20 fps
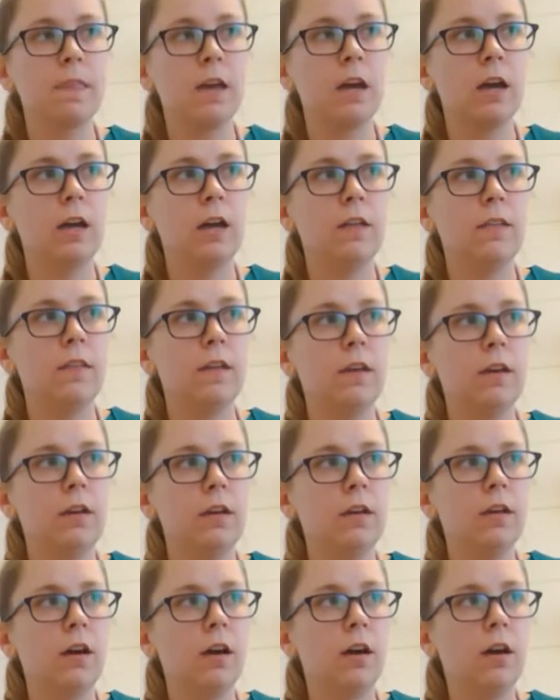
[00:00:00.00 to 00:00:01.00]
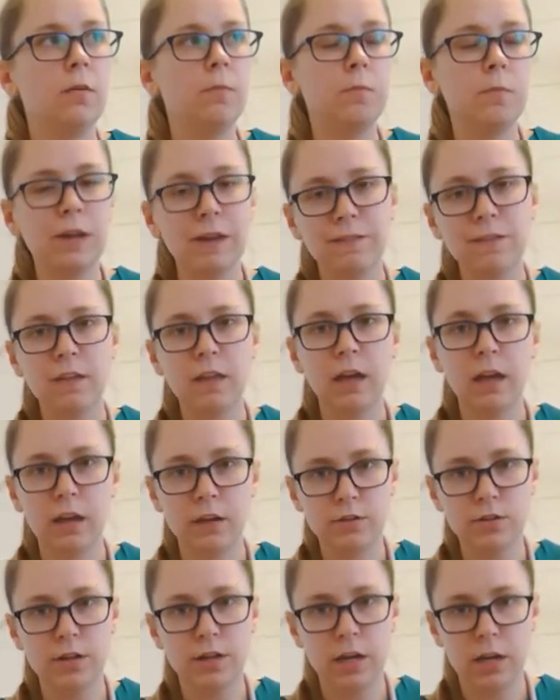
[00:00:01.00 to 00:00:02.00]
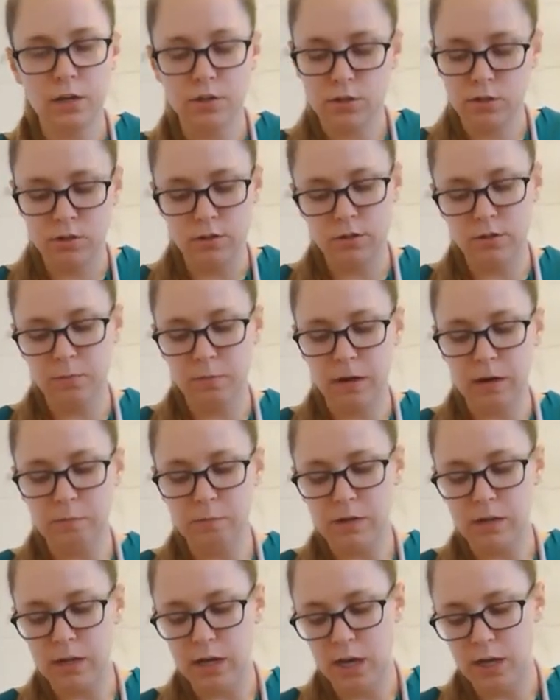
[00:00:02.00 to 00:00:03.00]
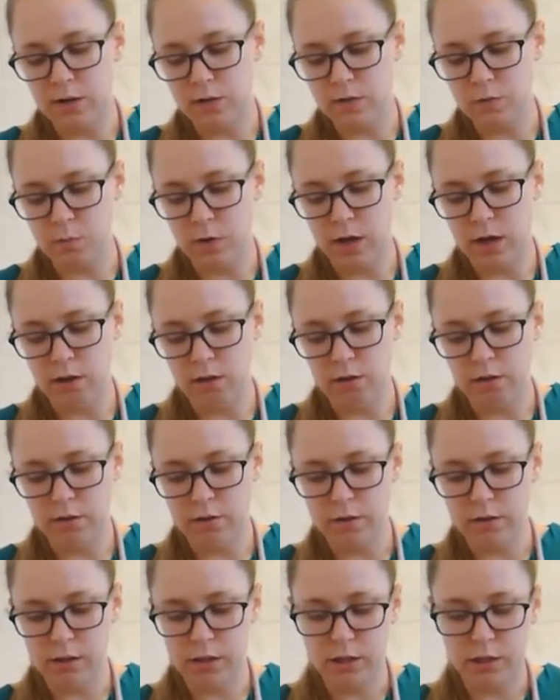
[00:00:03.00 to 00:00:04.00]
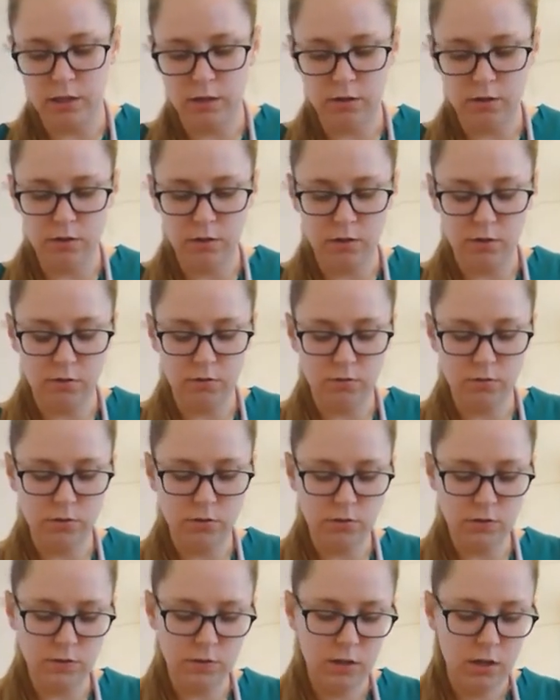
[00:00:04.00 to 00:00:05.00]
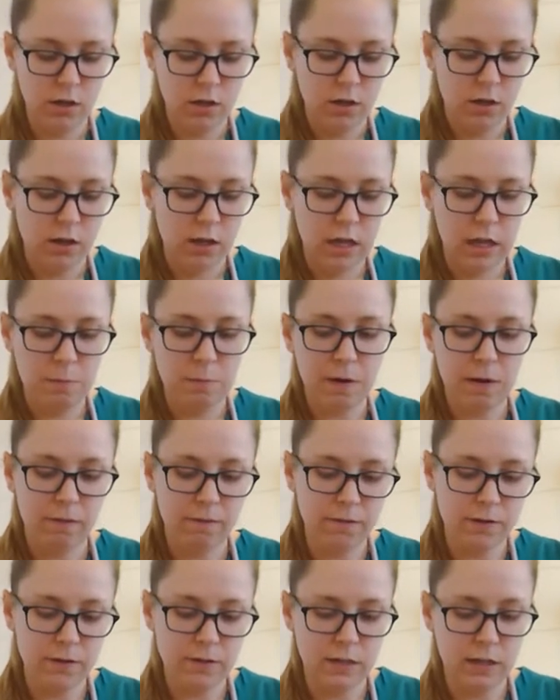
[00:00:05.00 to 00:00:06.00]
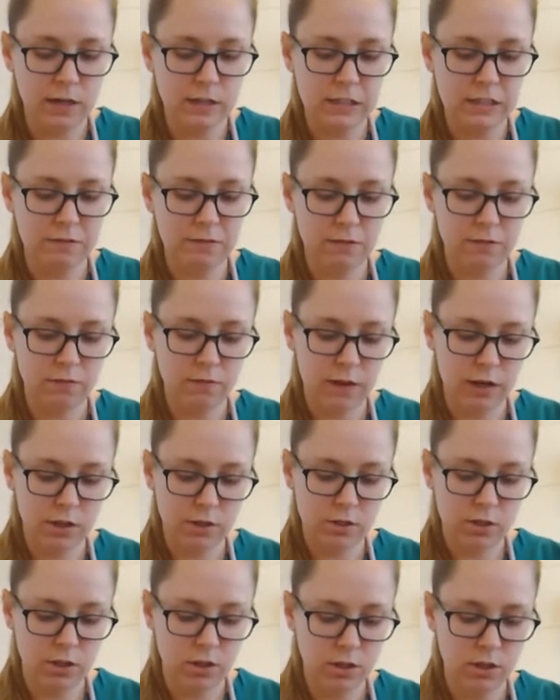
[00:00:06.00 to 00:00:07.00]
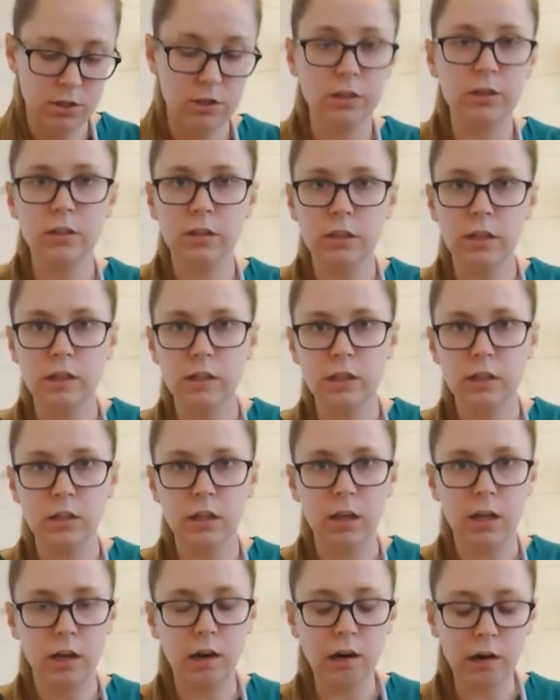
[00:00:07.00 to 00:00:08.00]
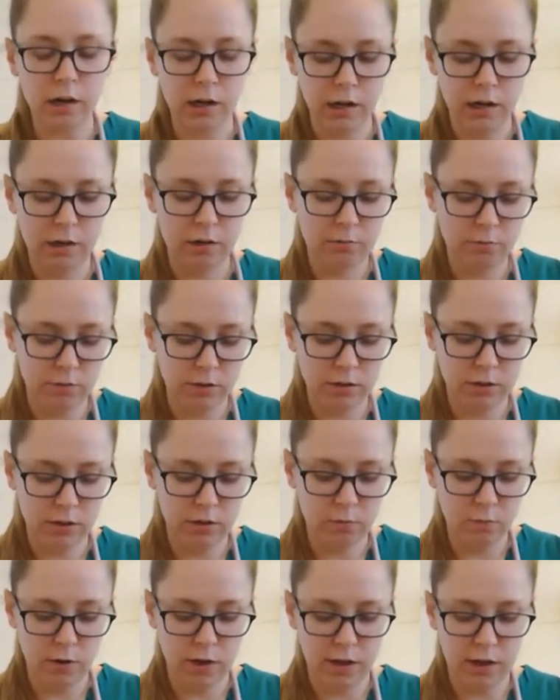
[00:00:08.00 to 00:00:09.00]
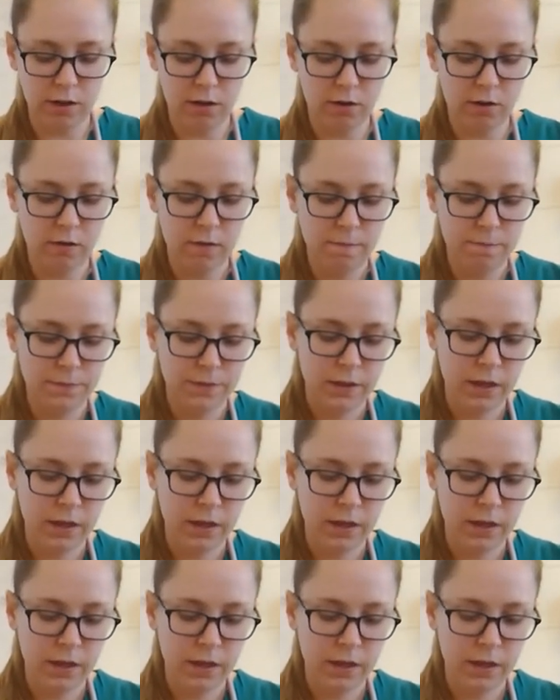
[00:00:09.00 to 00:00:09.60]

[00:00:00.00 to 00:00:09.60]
And then giving that education to mom and dad as well, like, you know, just keep out for signs of infection, cleaning the area really well.